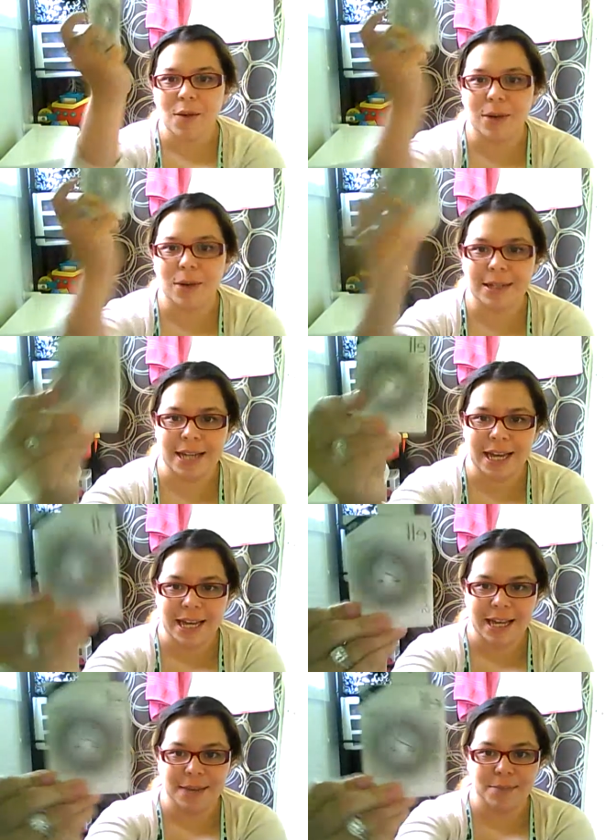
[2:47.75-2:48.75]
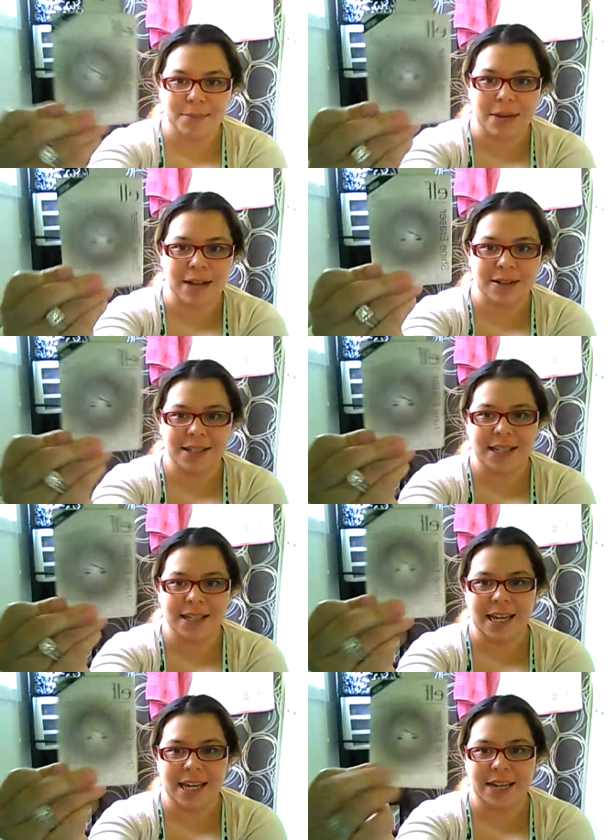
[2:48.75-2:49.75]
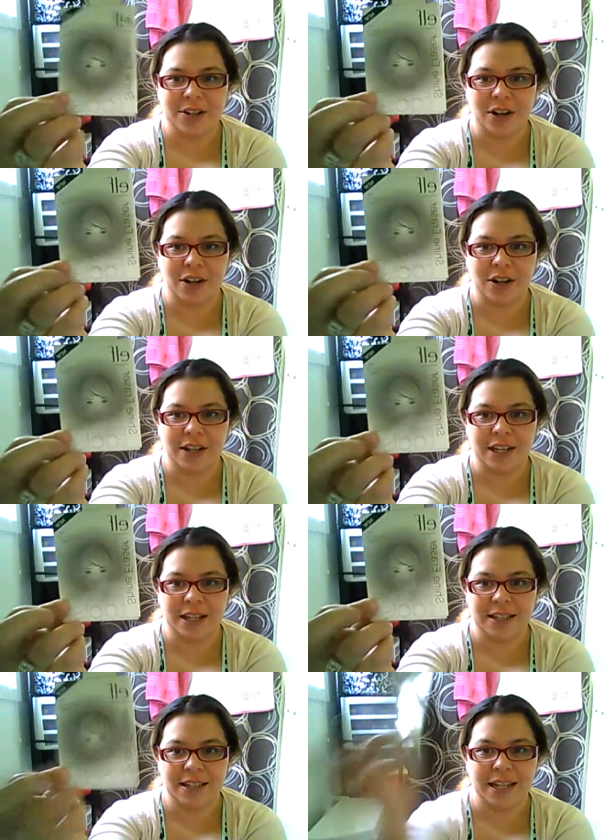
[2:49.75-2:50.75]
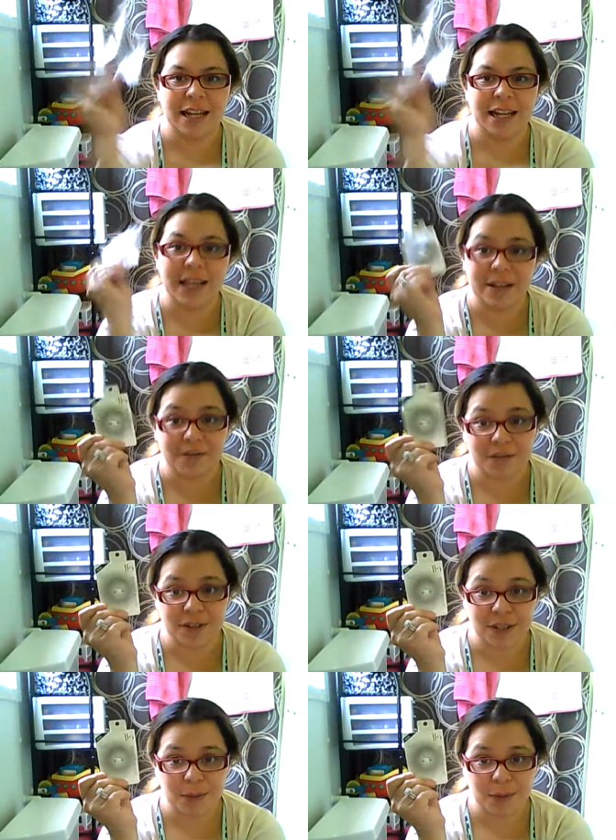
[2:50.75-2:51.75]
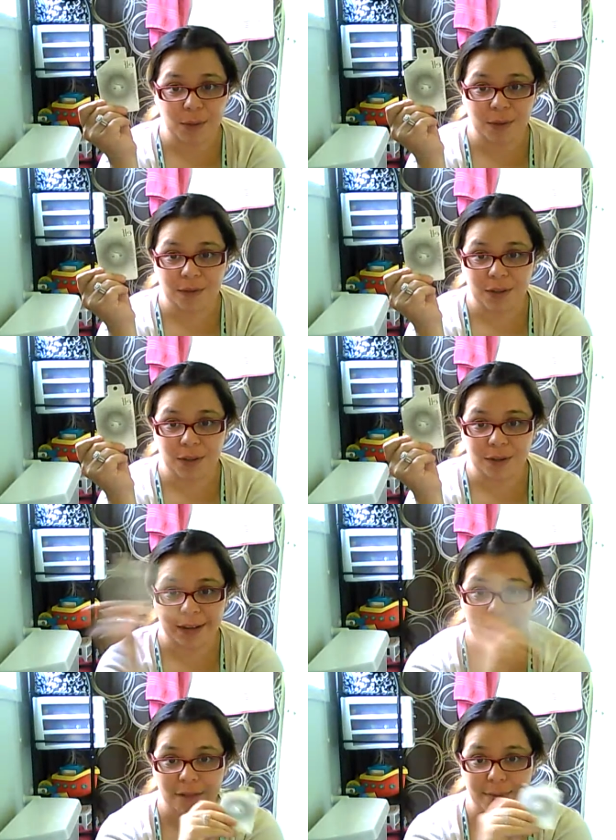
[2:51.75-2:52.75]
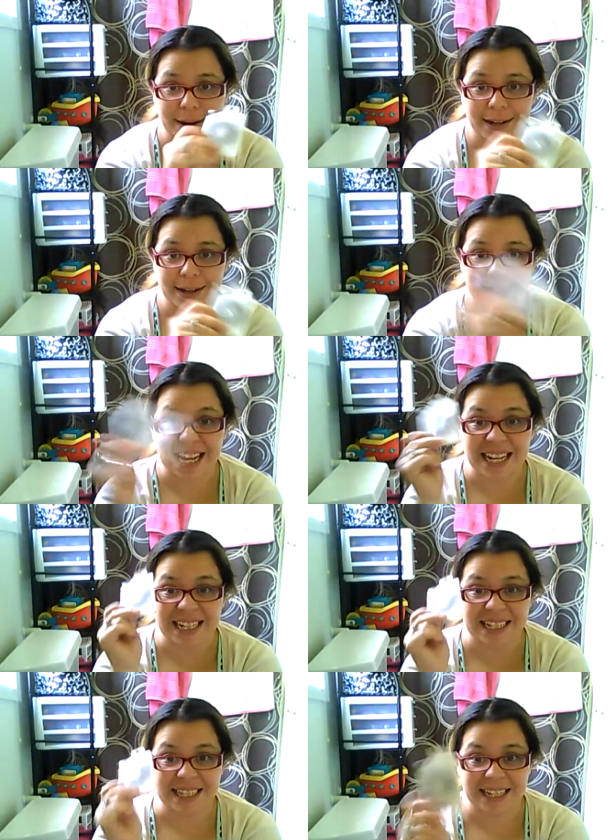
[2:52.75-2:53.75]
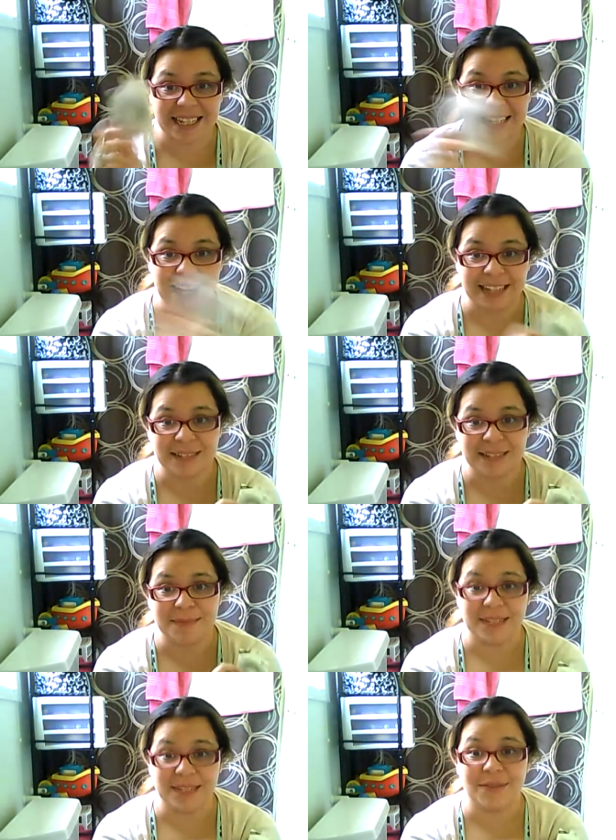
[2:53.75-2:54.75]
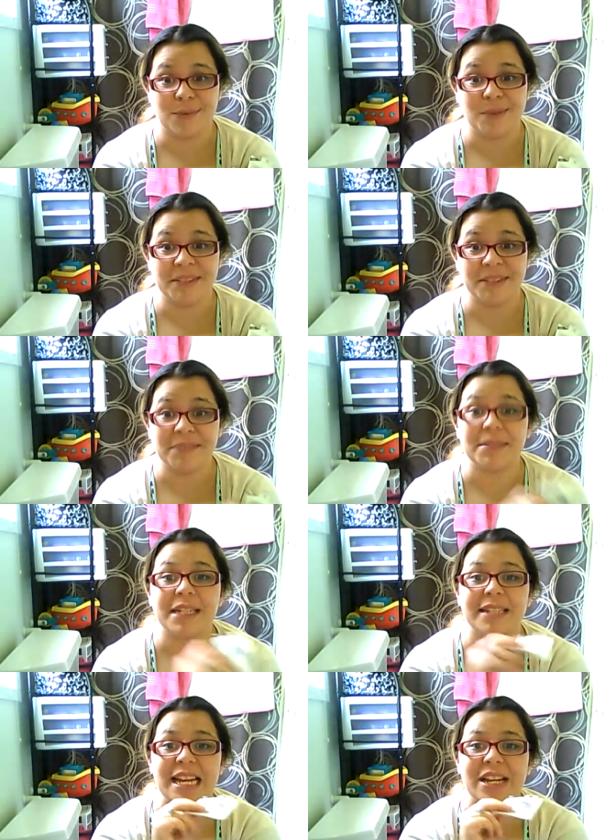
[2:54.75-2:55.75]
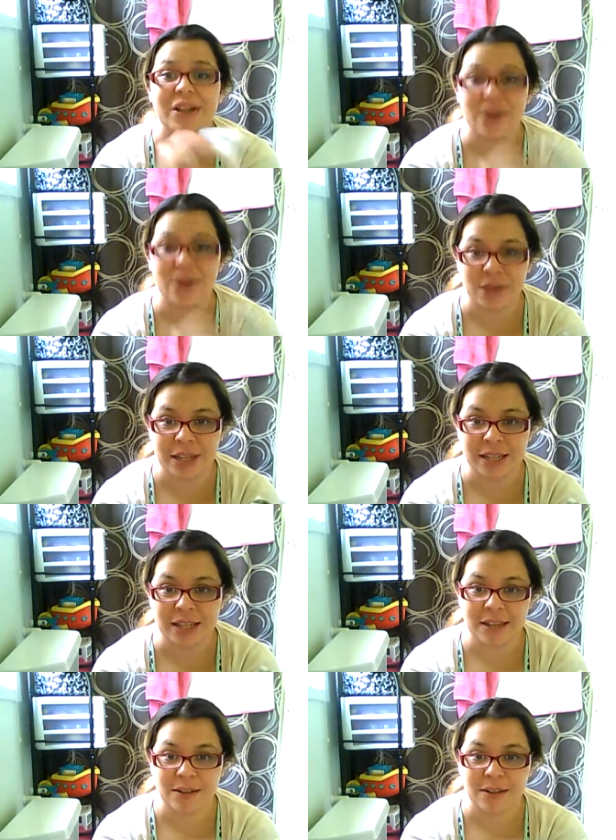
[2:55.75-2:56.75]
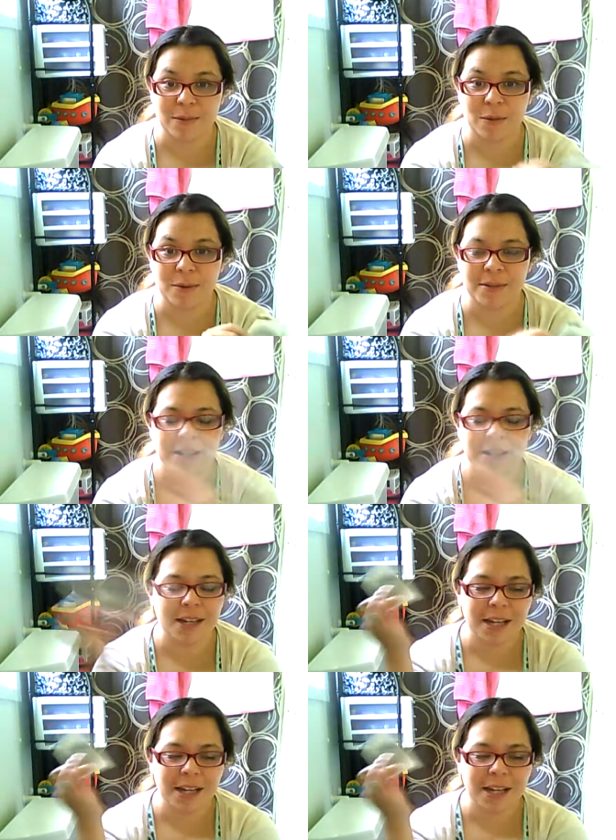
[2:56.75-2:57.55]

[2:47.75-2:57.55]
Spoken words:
one day browsing in Target, if you see me reviewing an e.l.f. product, I did not buy it from Walmart because I know that they sell them at Walmart,